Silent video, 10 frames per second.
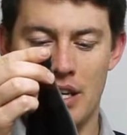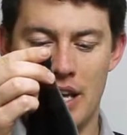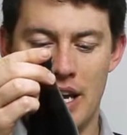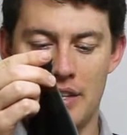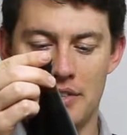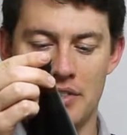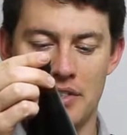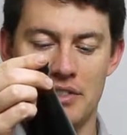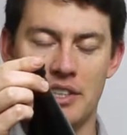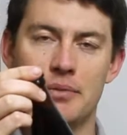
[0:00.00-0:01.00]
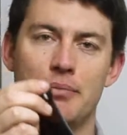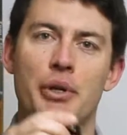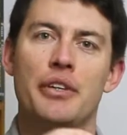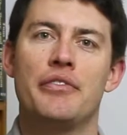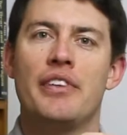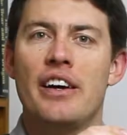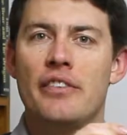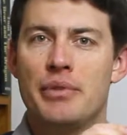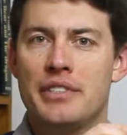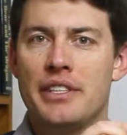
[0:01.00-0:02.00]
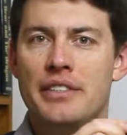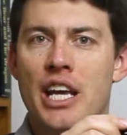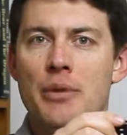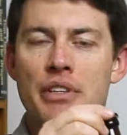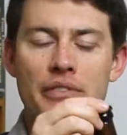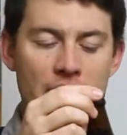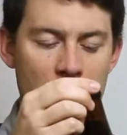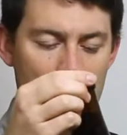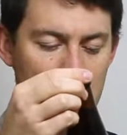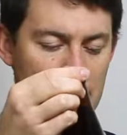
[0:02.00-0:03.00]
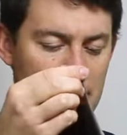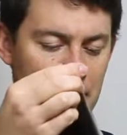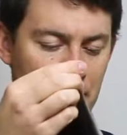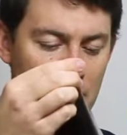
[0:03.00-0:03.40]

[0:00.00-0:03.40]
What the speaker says: This is a 6.5% ABV beer,